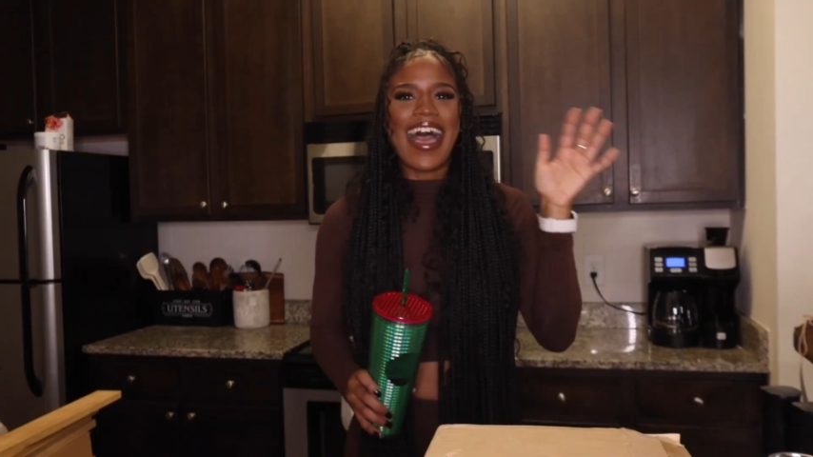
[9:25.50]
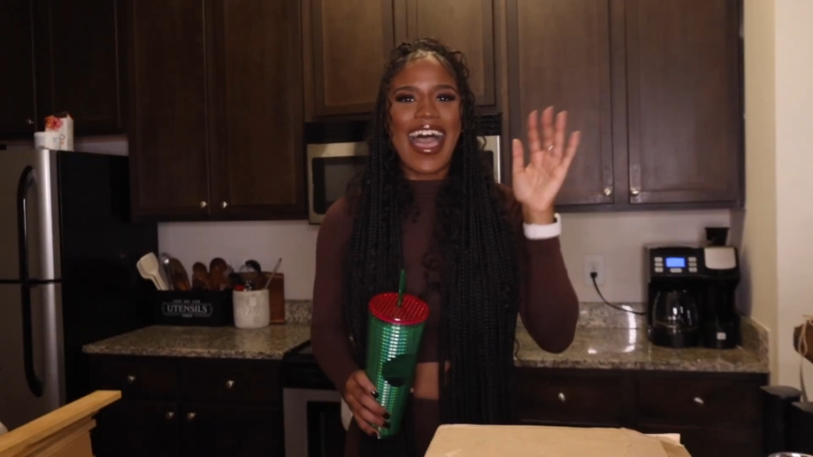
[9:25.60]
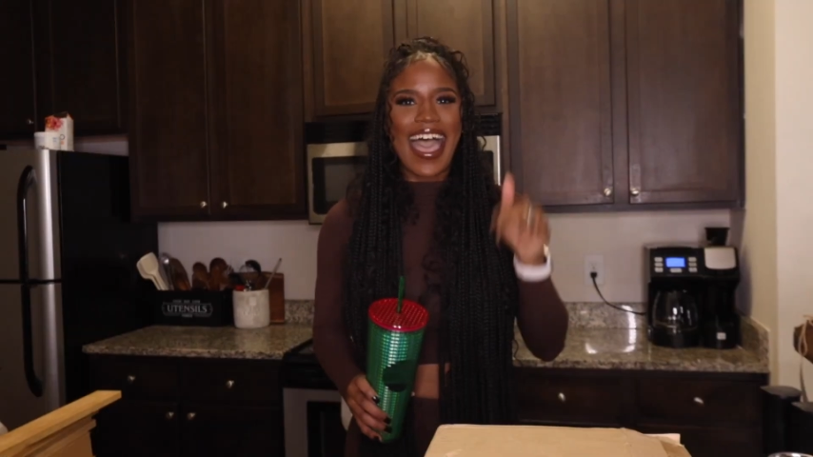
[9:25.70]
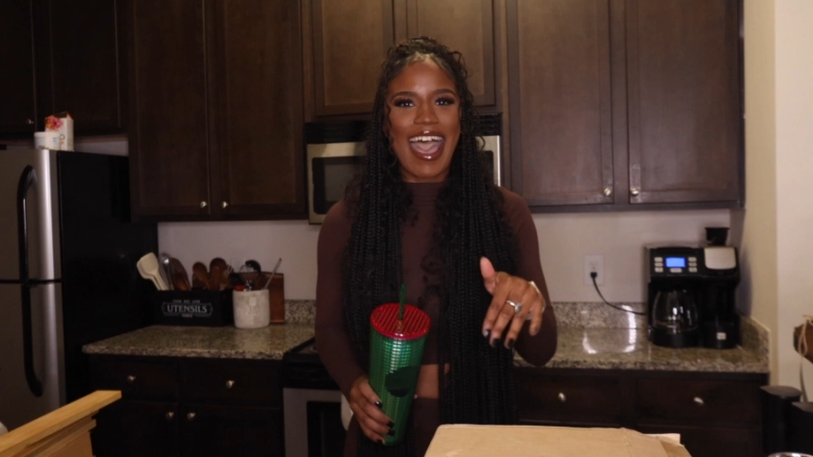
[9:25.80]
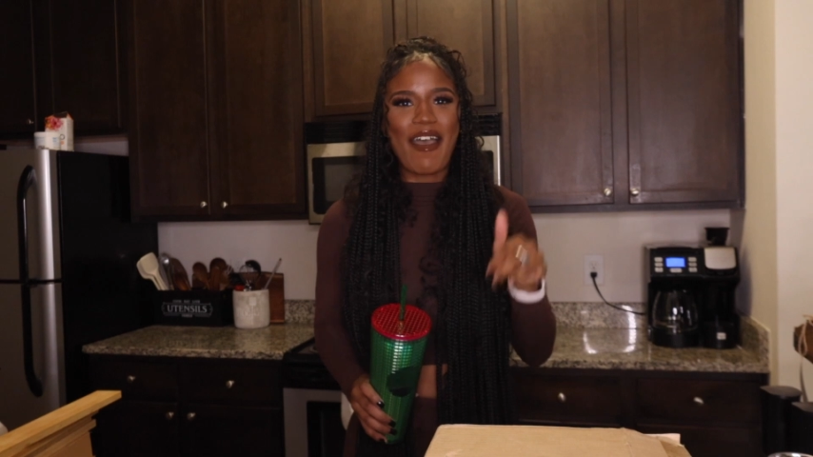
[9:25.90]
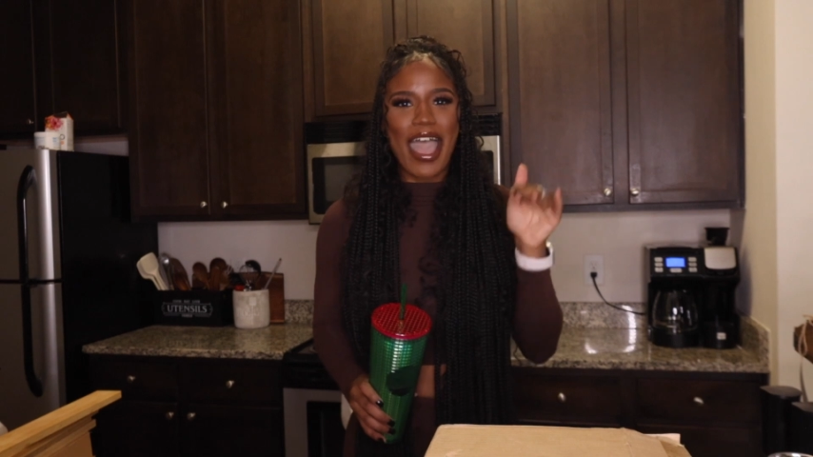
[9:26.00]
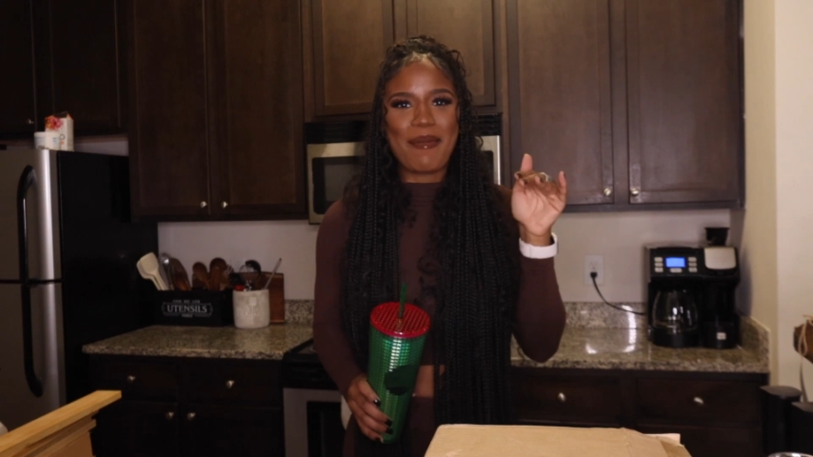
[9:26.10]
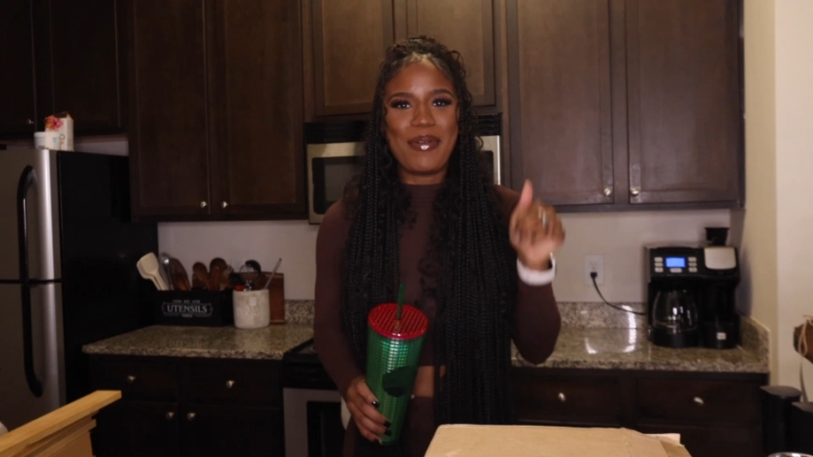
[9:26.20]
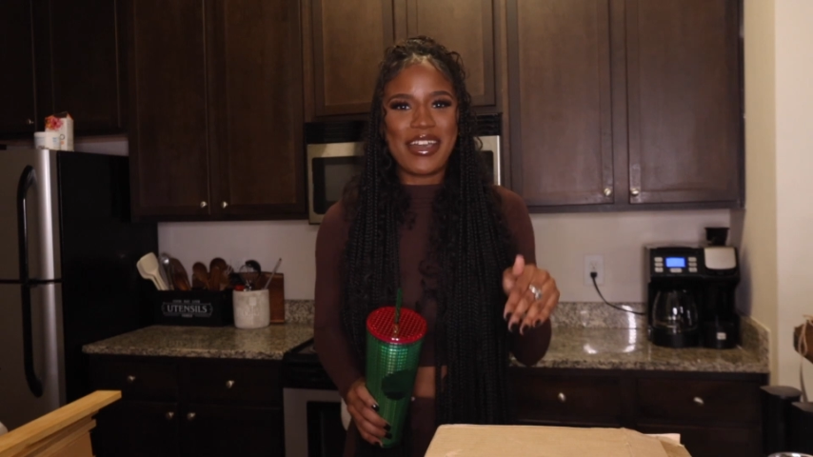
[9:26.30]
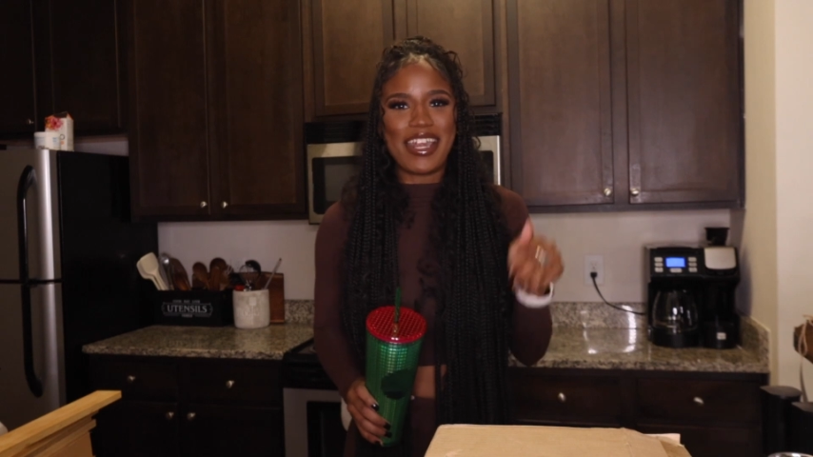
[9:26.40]
how
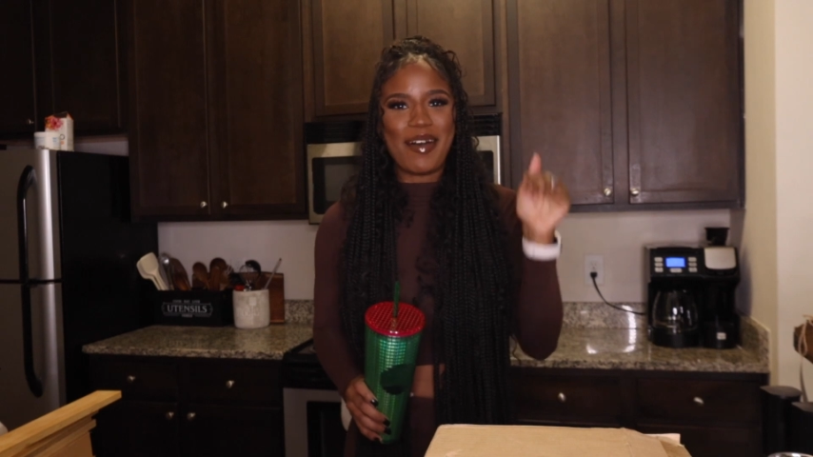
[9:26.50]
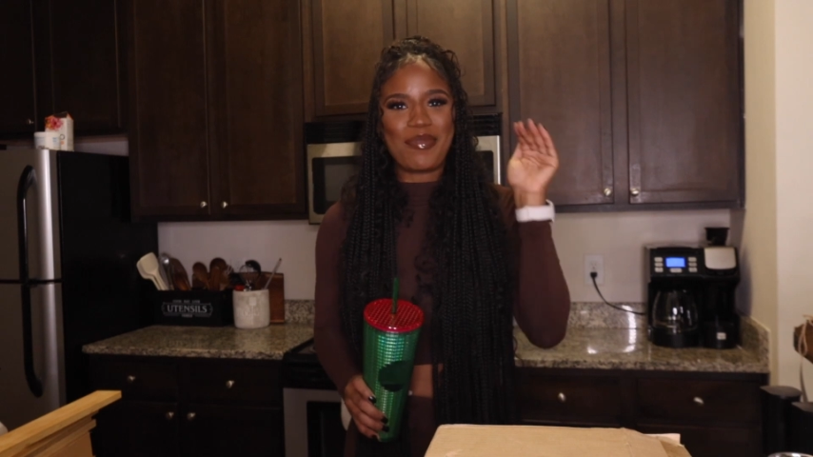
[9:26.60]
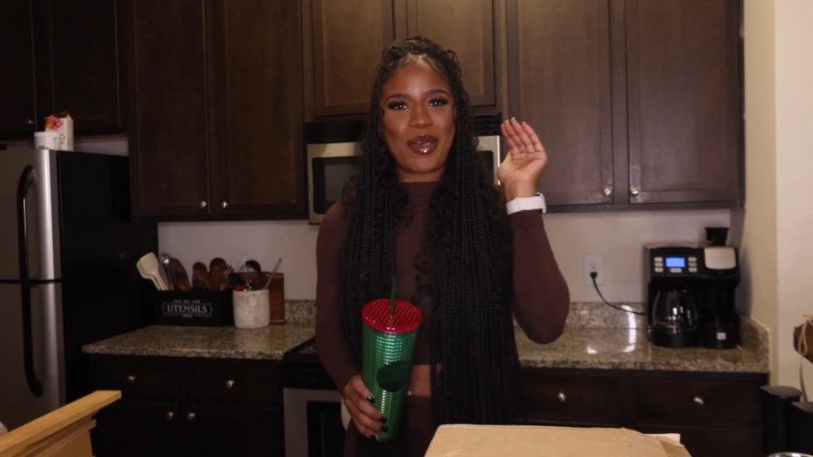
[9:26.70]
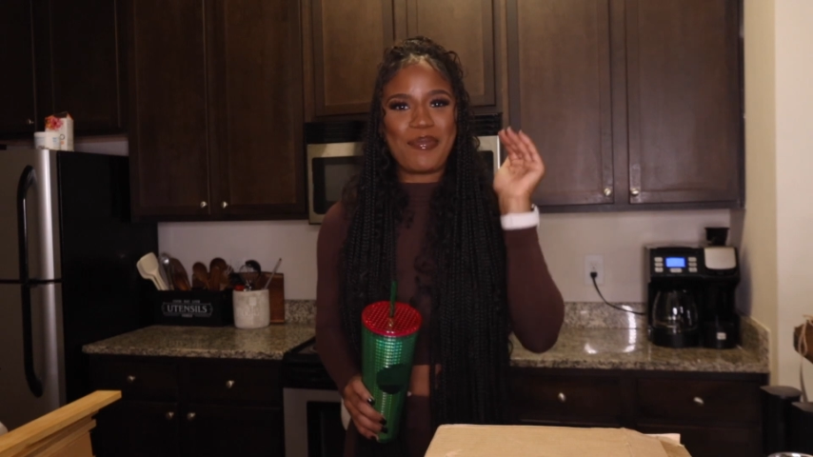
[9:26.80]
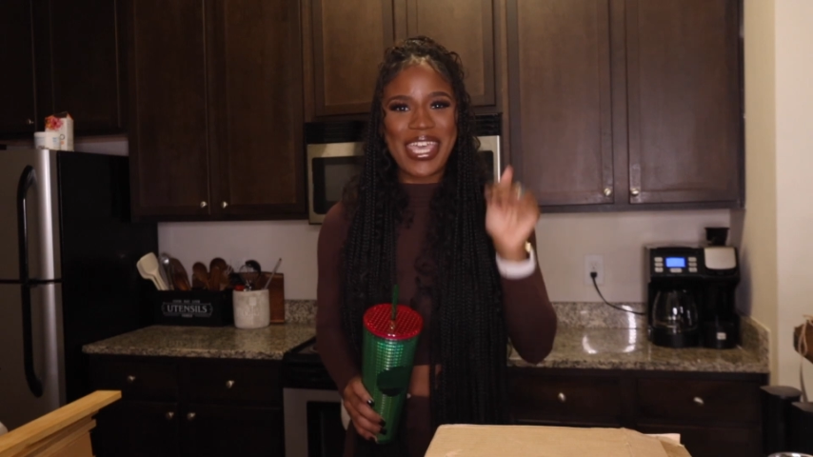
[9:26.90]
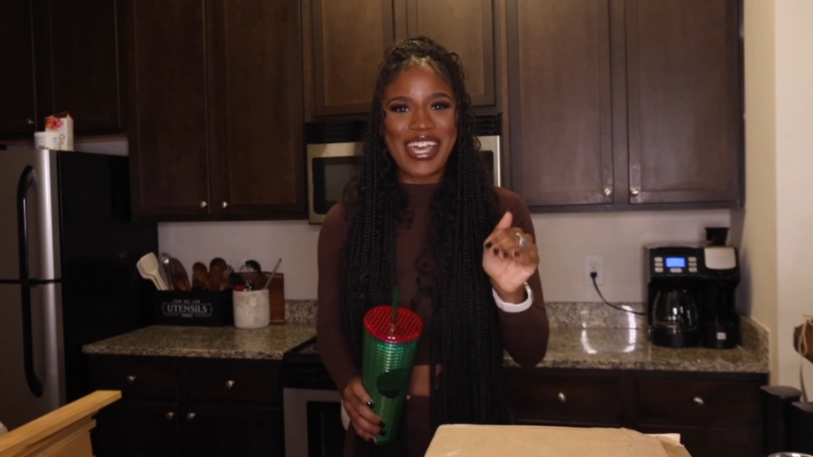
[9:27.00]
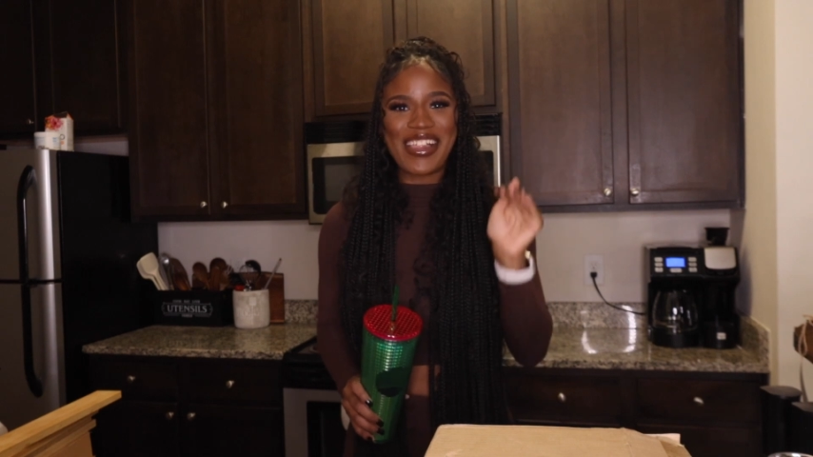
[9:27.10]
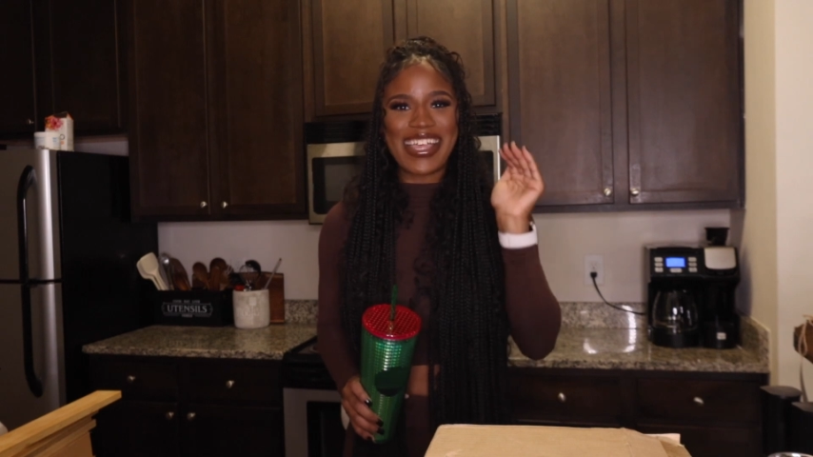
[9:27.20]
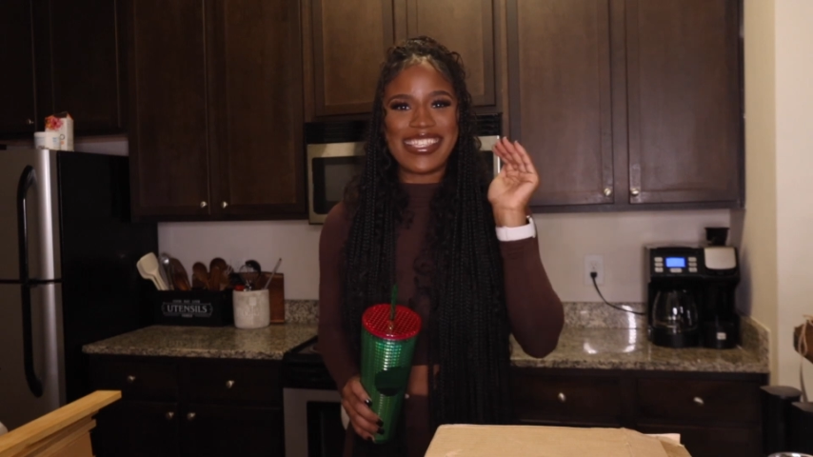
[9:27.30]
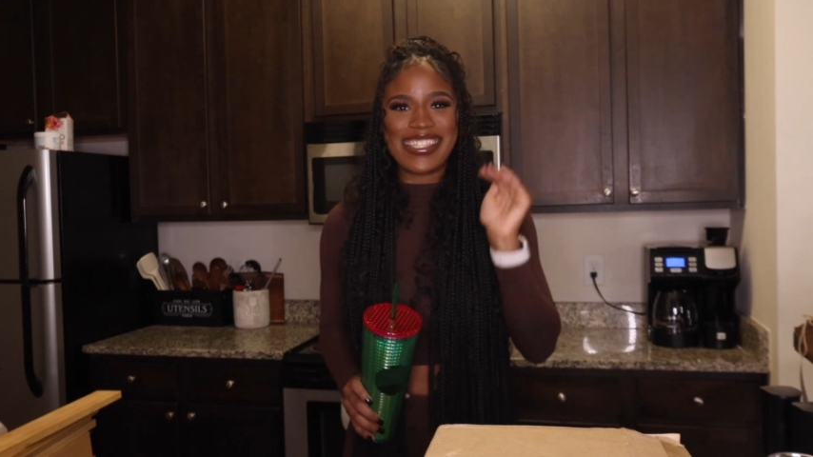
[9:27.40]
I put up the
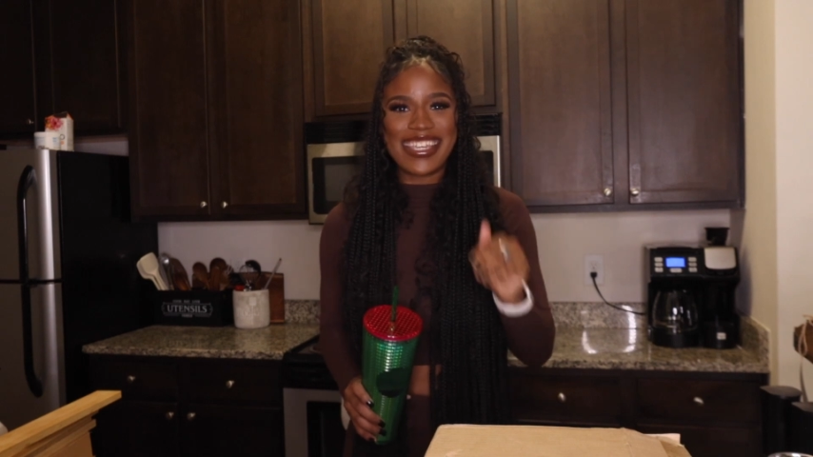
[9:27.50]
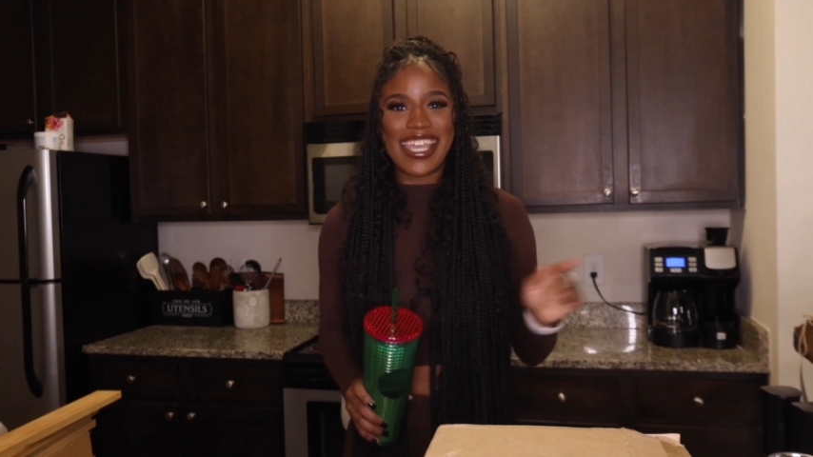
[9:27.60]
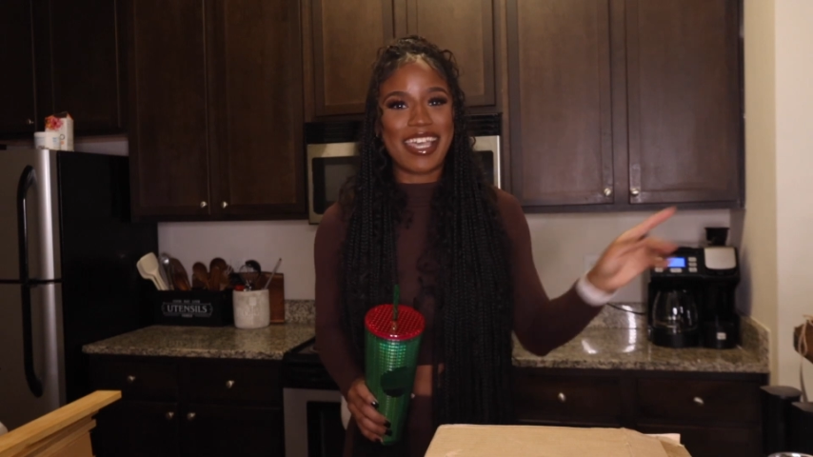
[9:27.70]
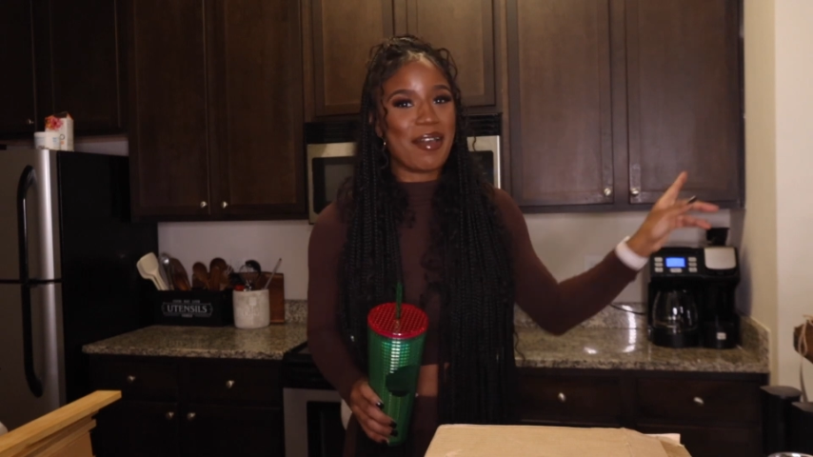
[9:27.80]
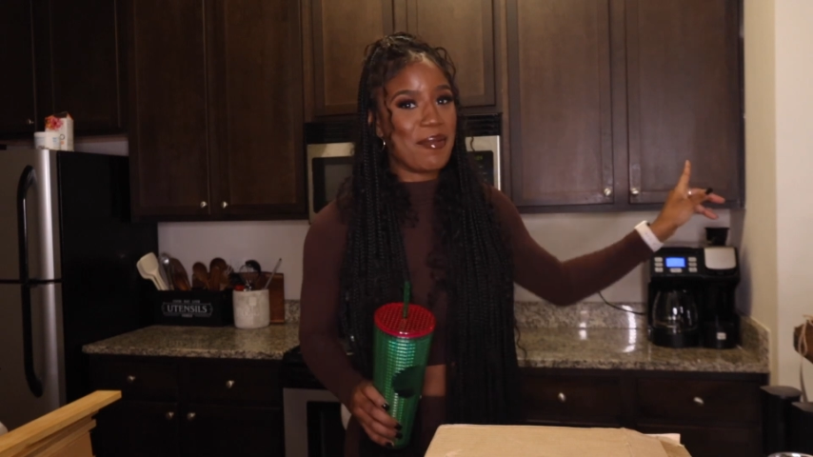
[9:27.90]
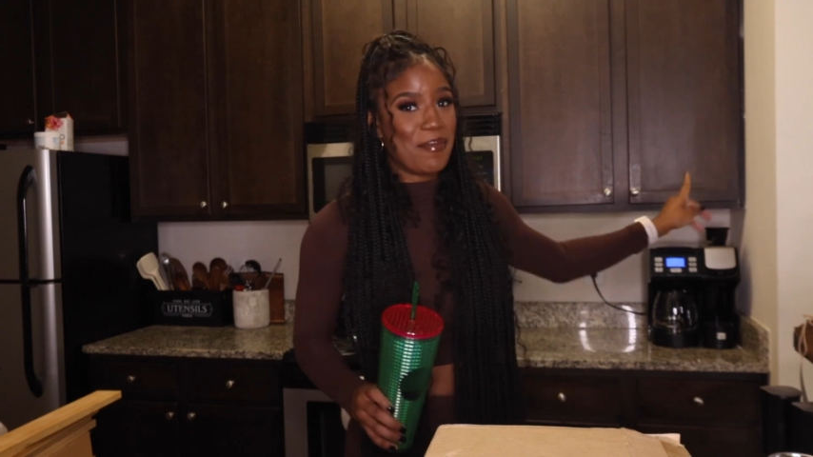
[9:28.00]
peel and stick